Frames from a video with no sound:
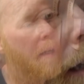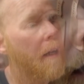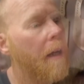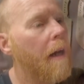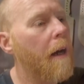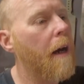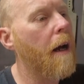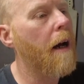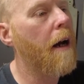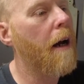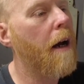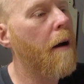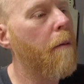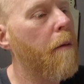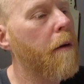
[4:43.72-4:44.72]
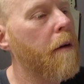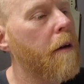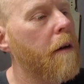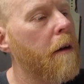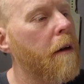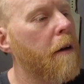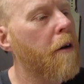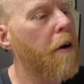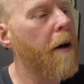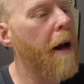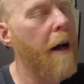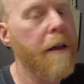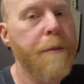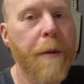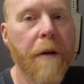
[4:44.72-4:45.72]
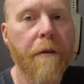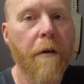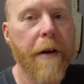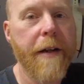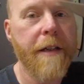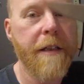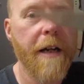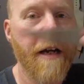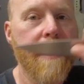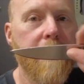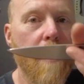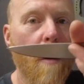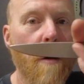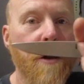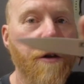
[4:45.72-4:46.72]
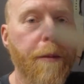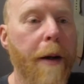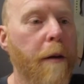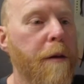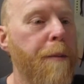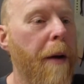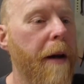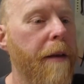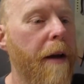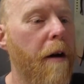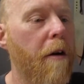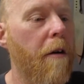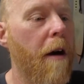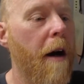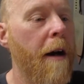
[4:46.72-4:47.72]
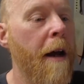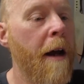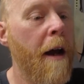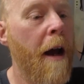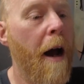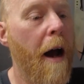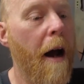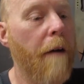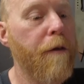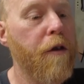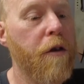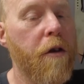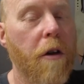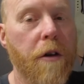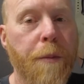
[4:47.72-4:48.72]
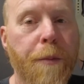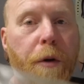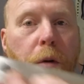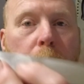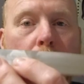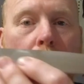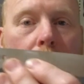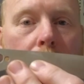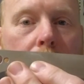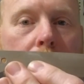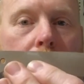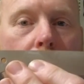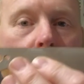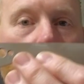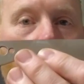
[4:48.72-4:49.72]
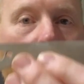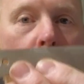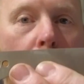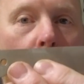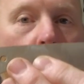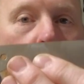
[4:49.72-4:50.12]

Got a nice bit of a recess, so I should be able to paint that alright. I've just got to put my logo,